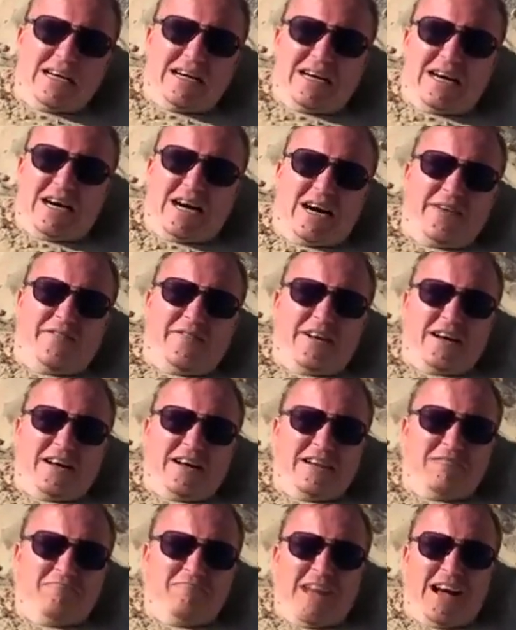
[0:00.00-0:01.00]

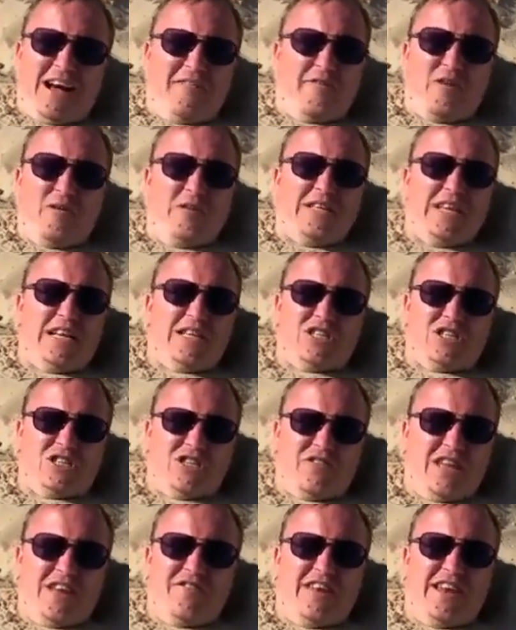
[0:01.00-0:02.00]
have no intentions
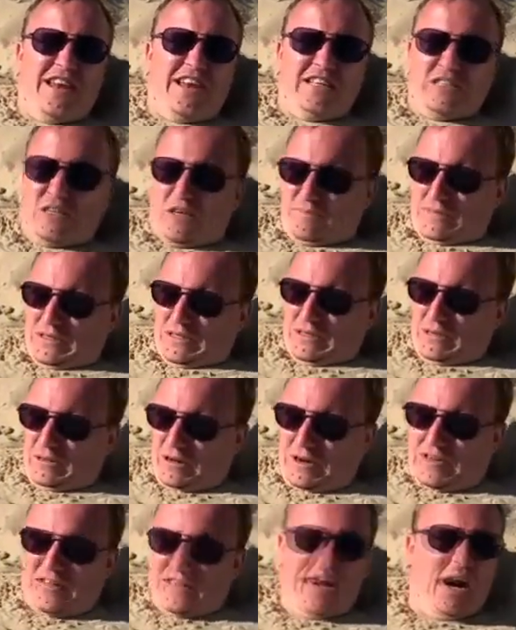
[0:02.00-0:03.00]
of leaving anytime soon.
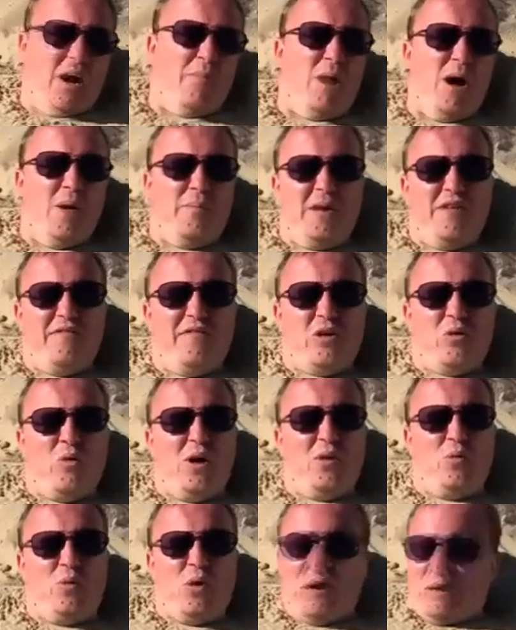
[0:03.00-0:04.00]
I think I might be here for
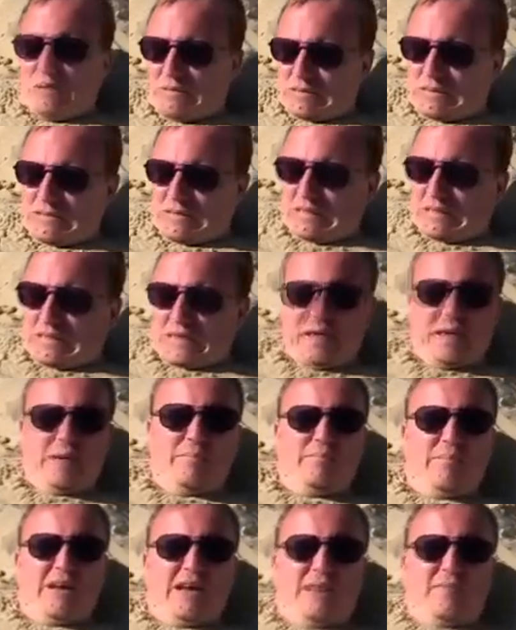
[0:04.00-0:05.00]
quite a while.
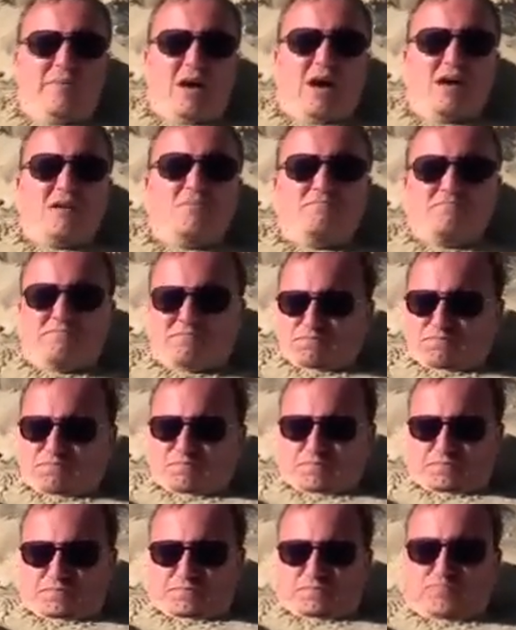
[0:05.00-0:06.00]
Me and my
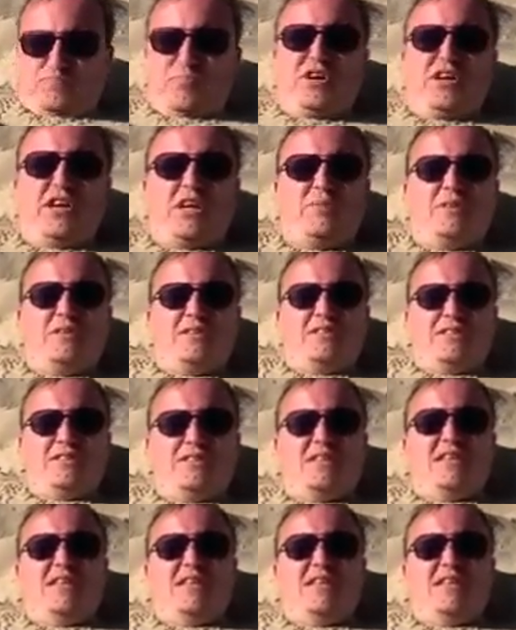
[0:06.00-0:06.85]
predicaments.